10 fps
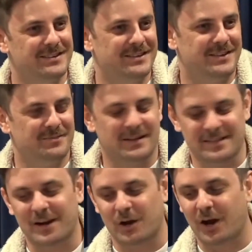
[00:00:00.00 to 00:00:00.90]
But then
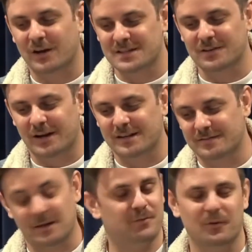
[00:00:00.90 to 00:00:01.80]
I decided
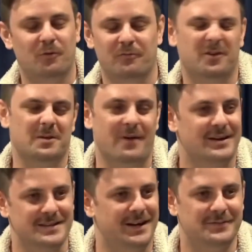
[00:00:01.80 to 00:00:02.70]
they were all fully embraced
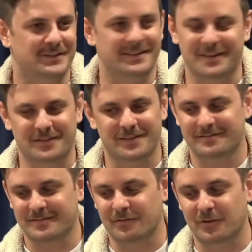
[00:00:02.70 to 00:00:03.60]
it after,
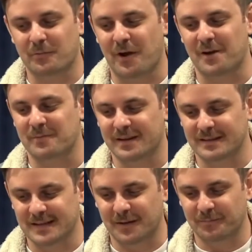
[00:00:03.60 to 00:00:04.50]
they're really proud of me. And
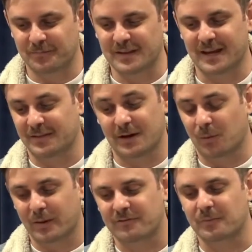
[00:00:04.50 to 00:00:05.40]
and then I
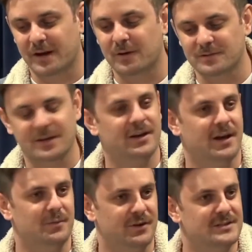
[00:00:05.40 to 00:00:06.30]
went from there and was like, okay,
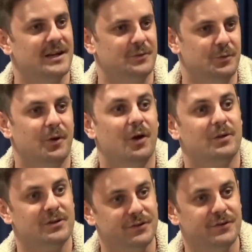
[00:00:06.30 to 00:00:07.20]
I'm going to start doing what I
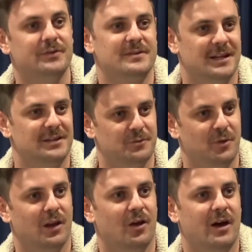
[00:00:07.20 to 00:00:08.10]
want to do and start living my
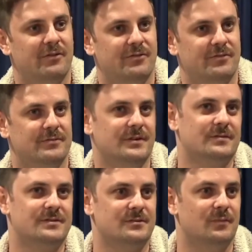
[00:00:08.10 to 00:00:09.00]
life,
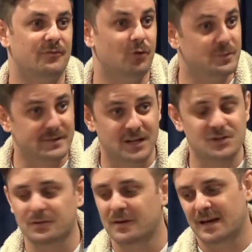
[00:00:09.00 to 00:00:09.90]
to my fullest
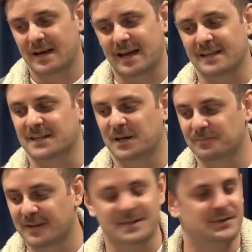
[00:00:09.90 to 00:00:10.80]
potential. And so
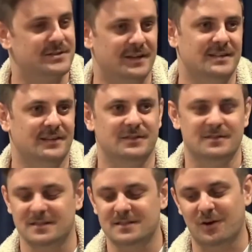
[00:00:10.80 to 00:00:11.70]
I started down
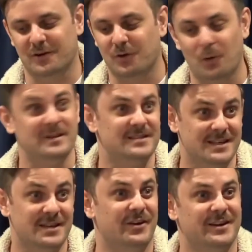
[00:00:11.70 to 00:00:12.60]
this kind of got me to
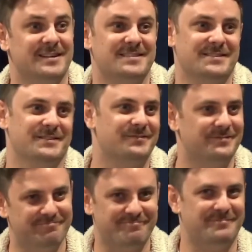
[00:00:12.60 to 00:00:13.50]
here, I guess, to,
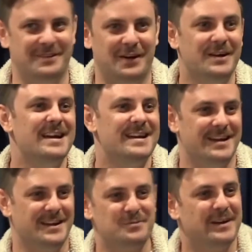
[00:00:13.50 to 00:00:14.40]

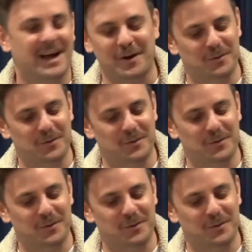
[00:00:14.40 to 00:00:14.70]
it's weird how it all works.